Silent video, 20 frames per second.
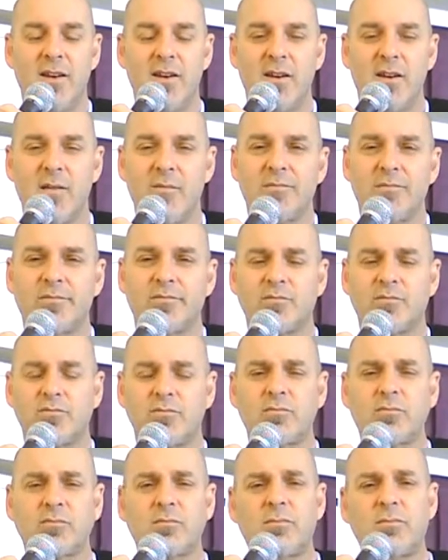And uh,
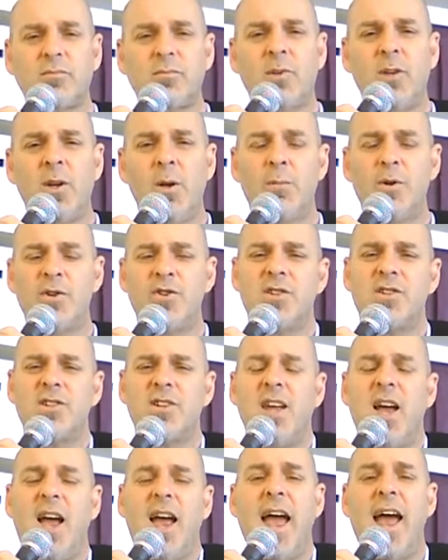
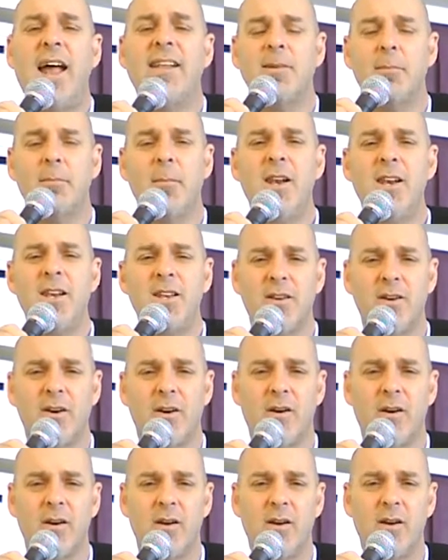but you see, I had the
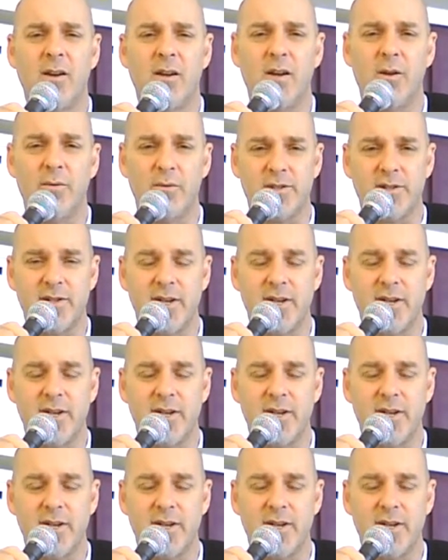money there.